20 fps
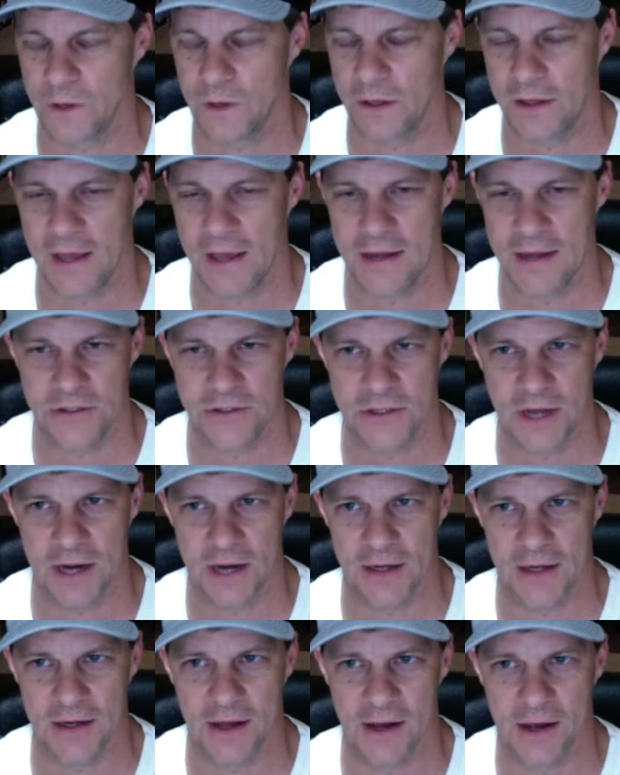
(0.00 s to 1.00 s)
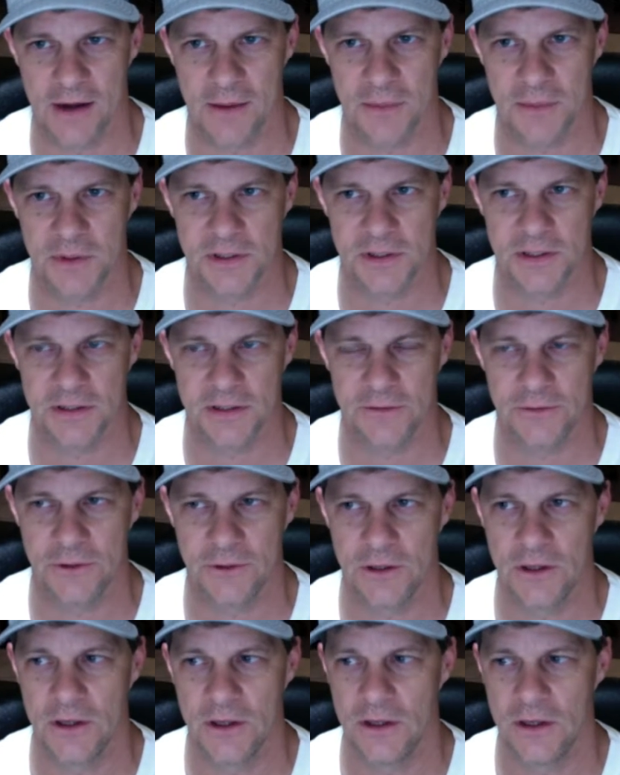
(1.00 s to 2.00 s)
Cajun 99, I believe,
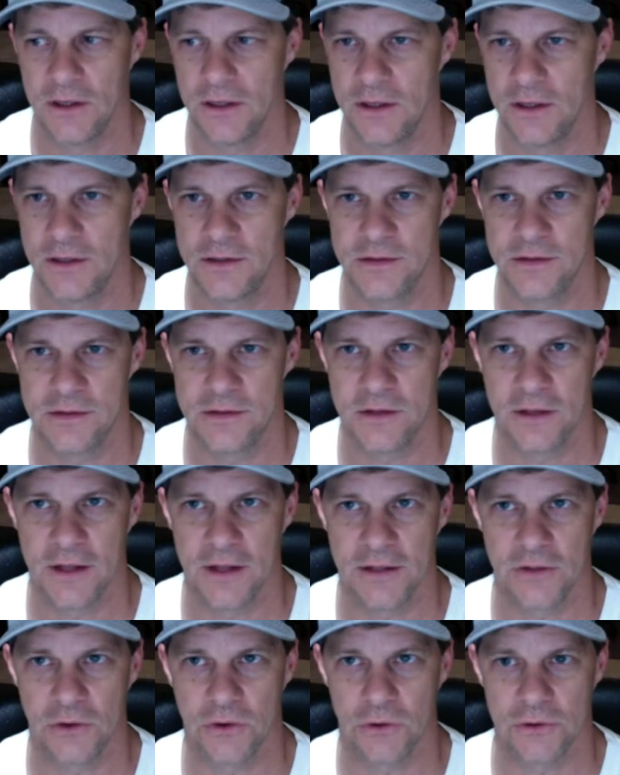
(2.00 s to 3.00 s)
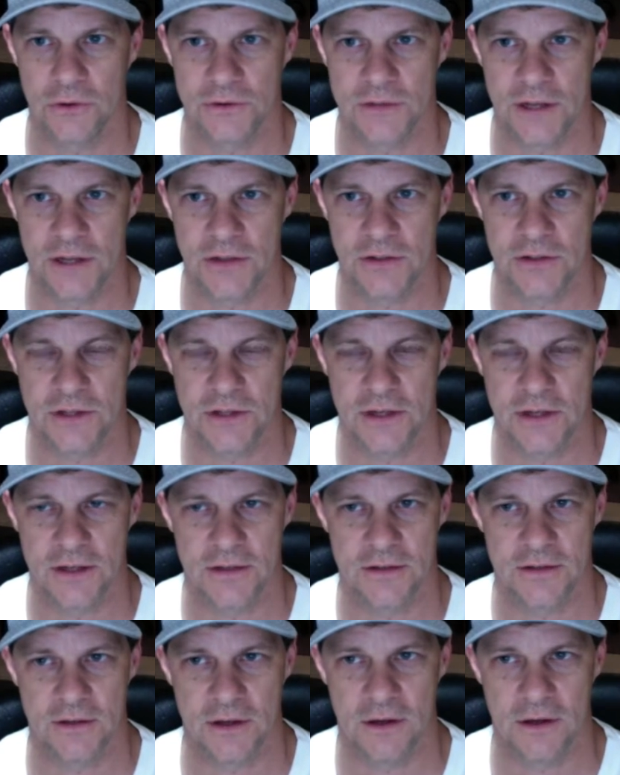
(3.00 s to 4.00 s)
is the Lake Charles station that
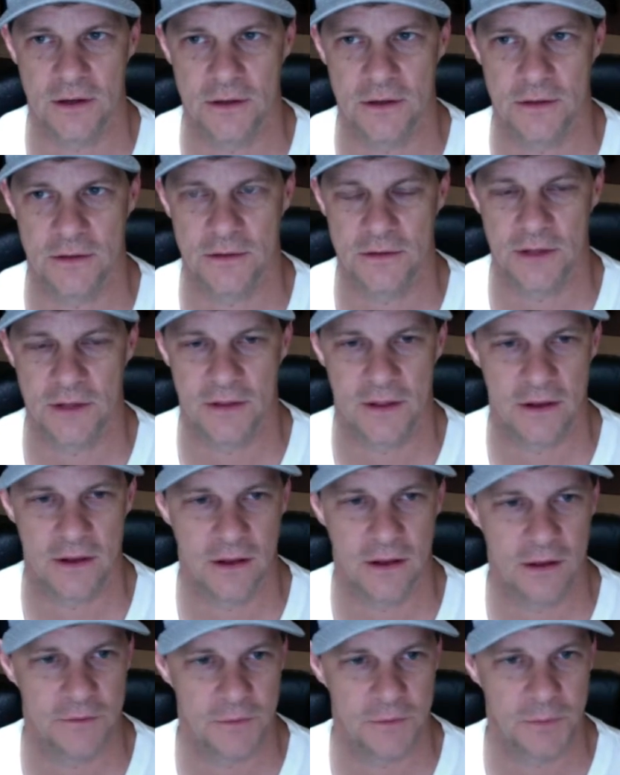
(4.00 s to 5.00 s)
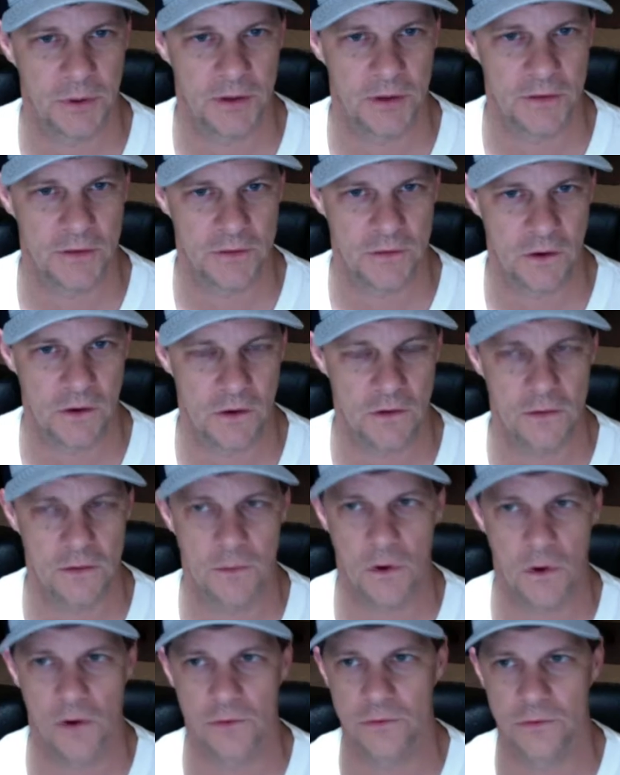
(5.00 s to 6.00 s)
has uh, said they'd love to play the song
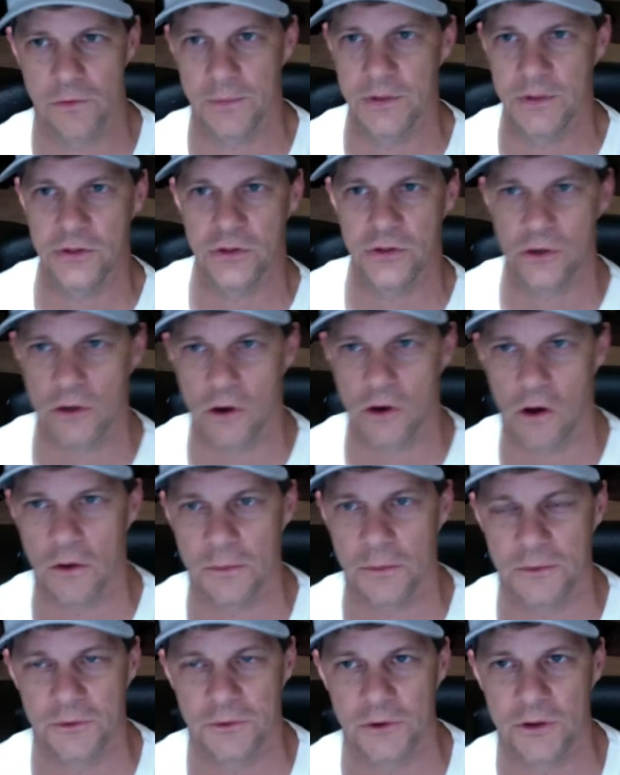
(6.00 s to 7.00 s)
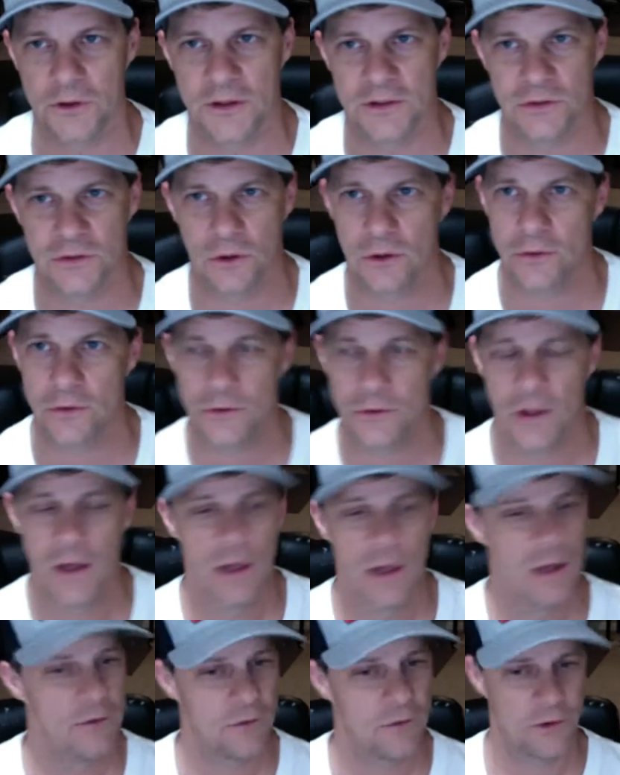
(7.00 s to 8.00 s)
tomorrow. So be sure to call them if you're in Lake Charles.
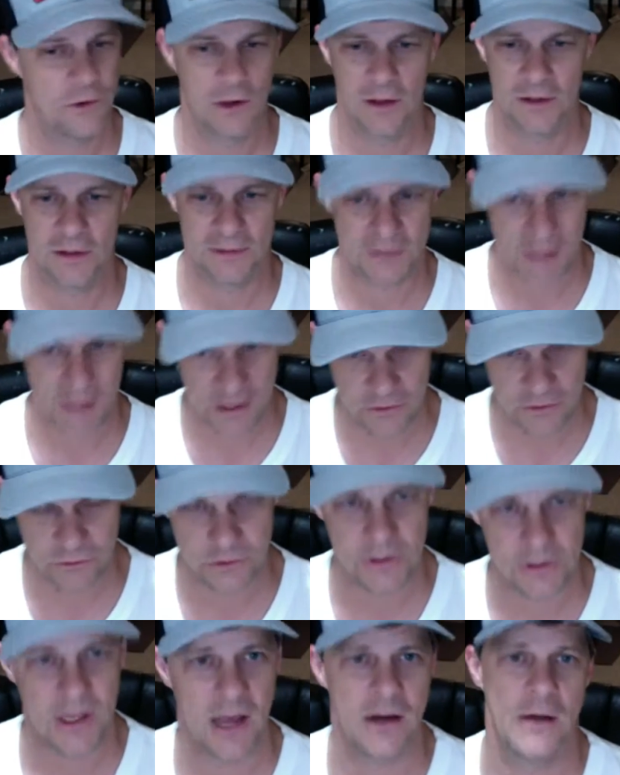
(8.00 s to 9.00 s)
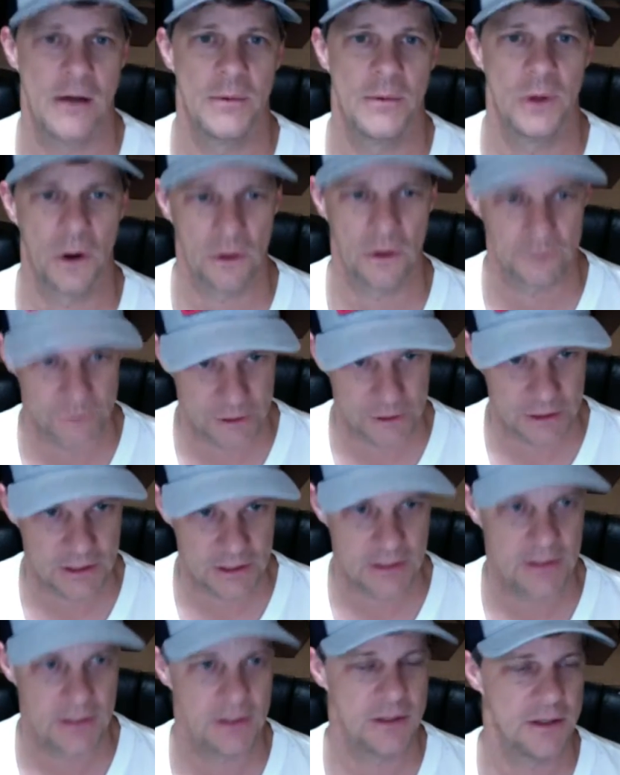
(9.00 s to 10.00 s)
If you're in Alexandria,
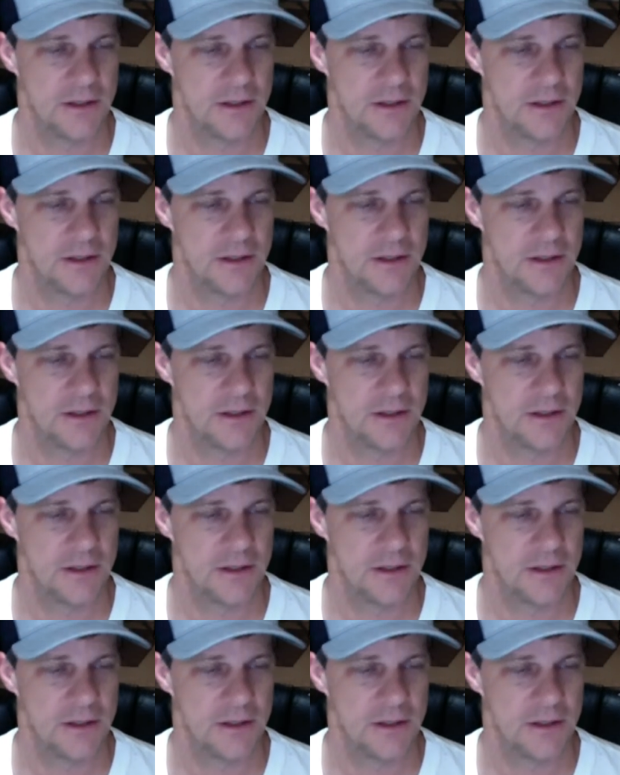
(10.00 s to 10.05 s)
KRRV.